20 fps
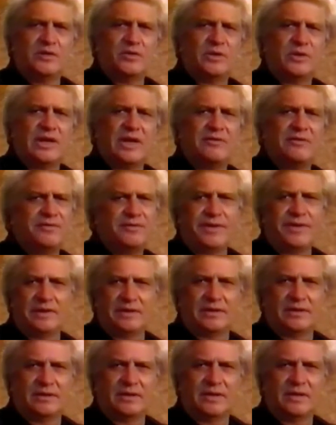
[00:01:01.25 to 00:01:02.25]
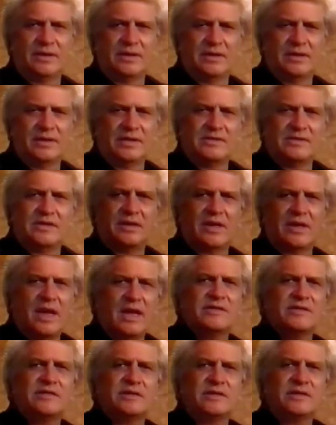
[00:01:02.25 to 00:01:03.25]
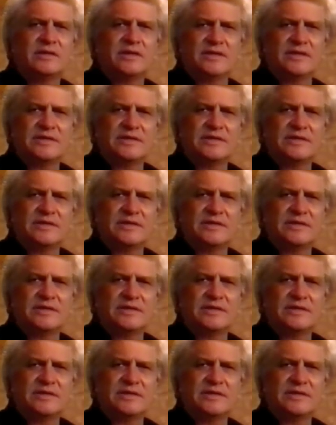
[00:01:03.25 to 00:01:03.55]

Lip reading: what I feel is a logical and